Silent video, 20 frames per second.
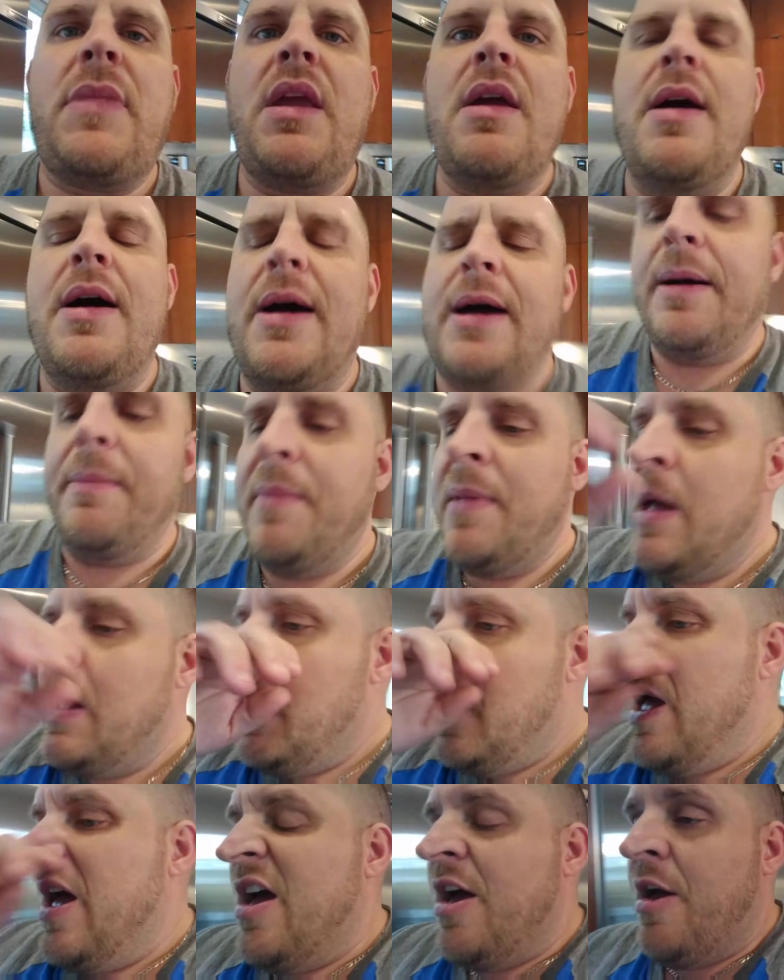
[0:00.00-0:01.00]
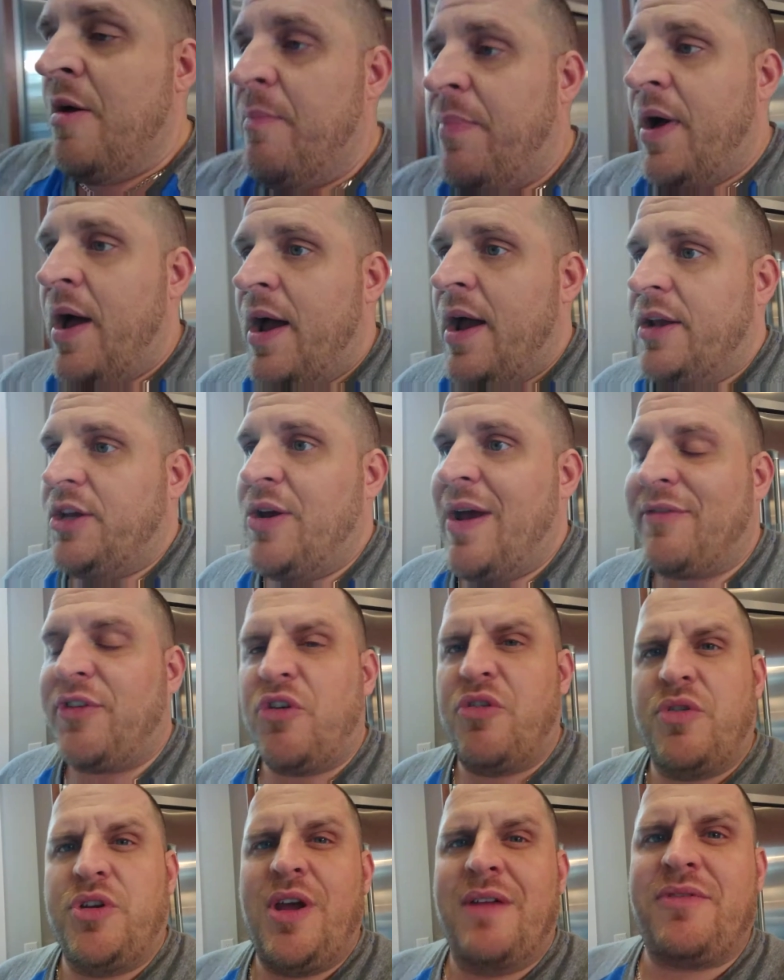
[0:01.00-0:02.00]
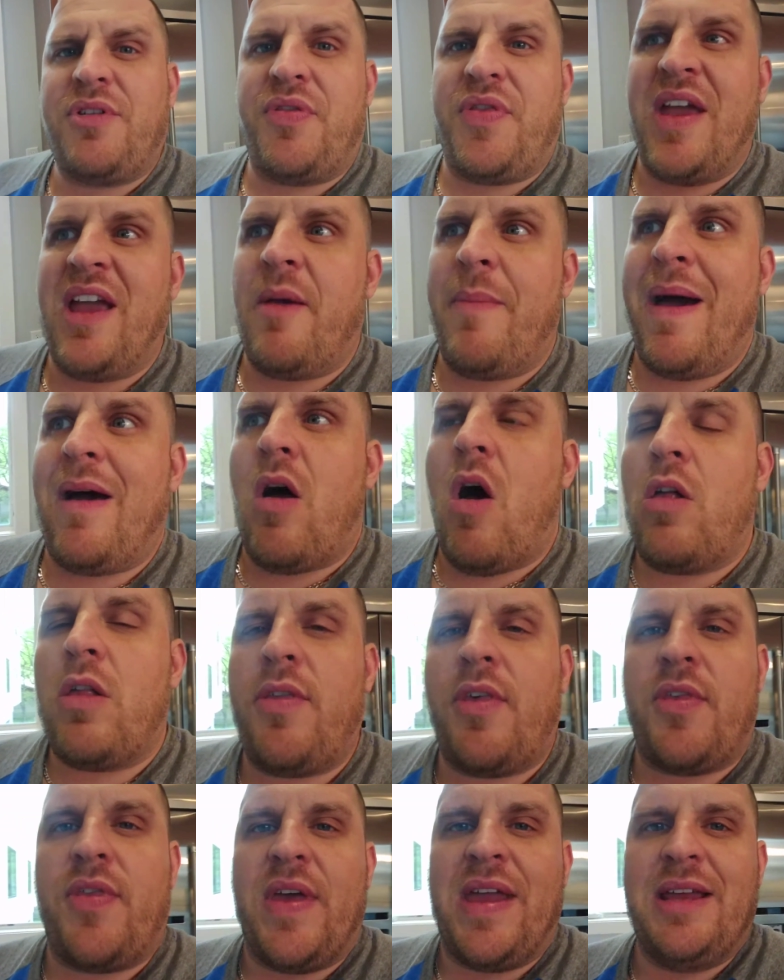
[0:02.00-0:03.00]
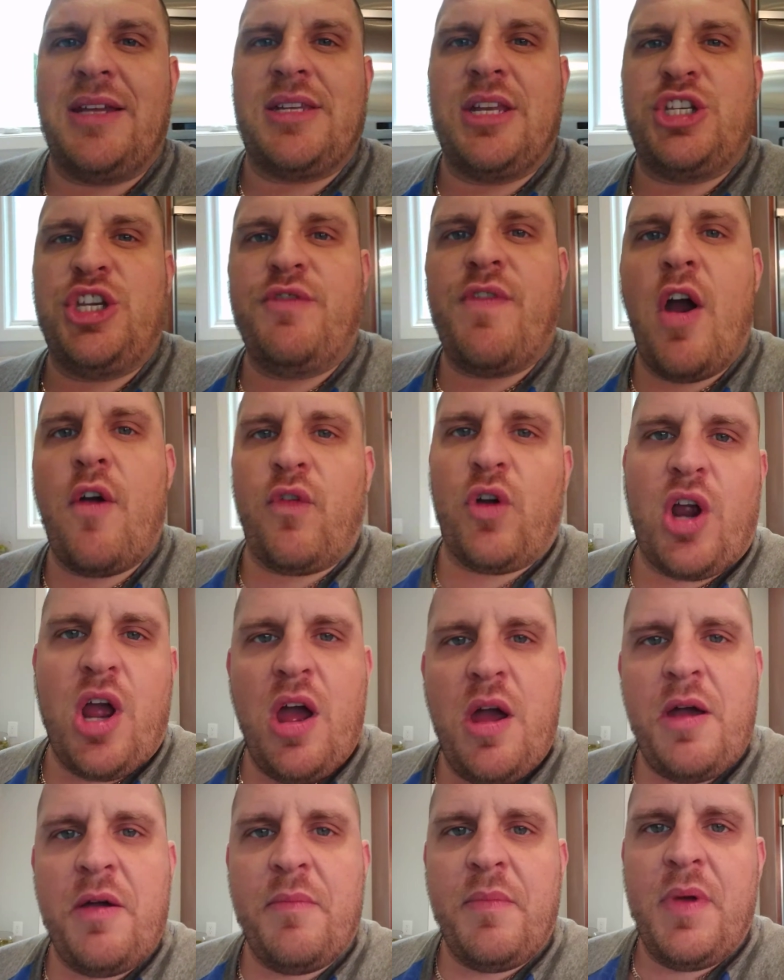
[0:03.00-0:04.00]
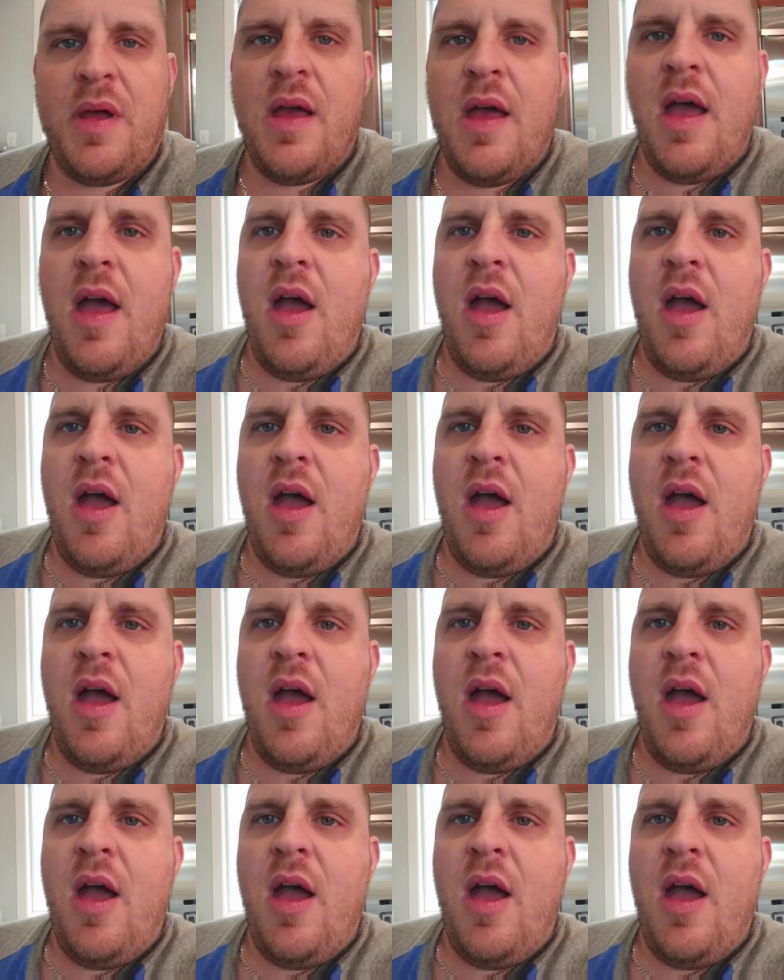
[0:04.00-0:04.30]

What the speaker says: But you have to think about all the things that you've overcome.